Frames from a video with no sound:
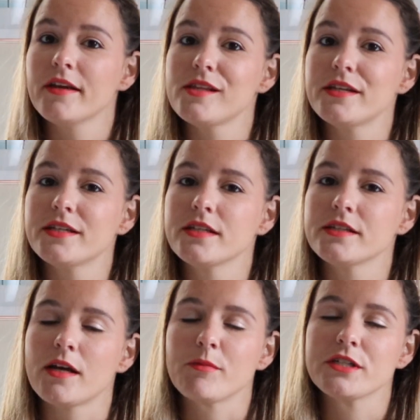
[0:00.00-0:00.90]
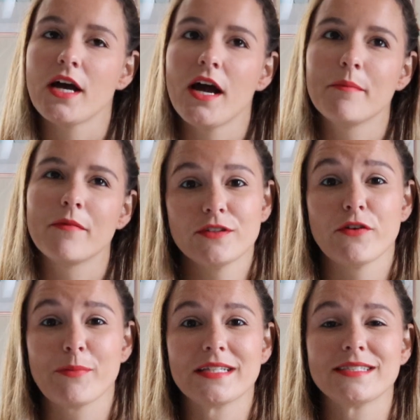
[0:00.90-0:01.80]
like London in the summertime. For
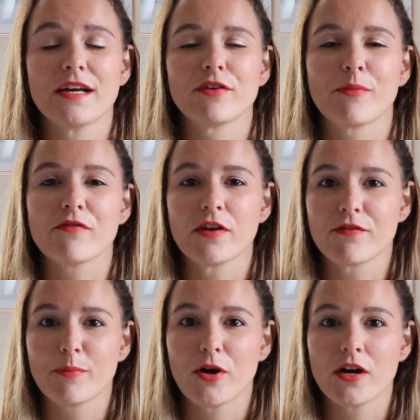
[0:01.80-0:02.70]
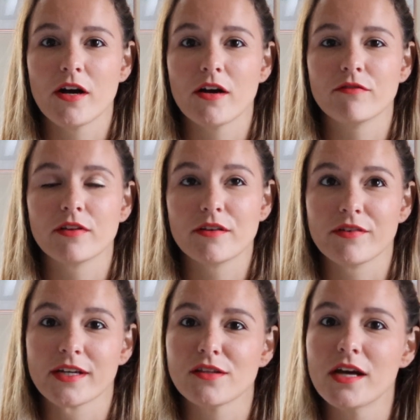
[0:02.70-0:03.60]
me, it's definitely my favorite part of
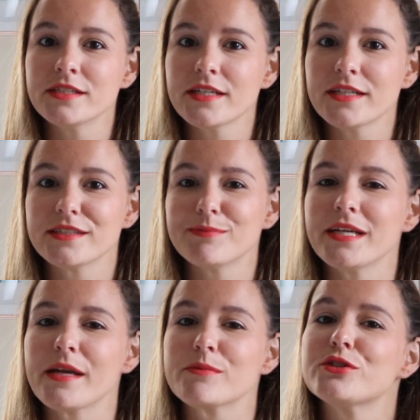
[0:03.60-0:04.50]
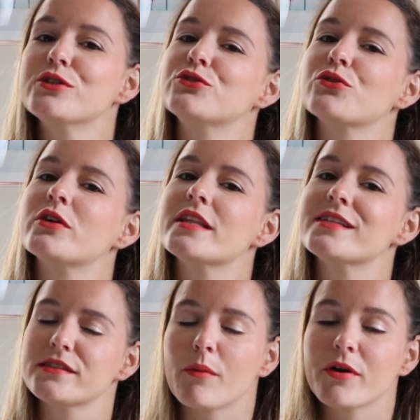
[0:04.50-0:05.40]
living in London is being able to enjoy the
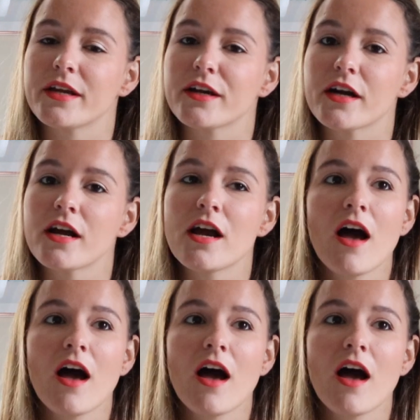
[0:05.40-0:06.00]
summer here.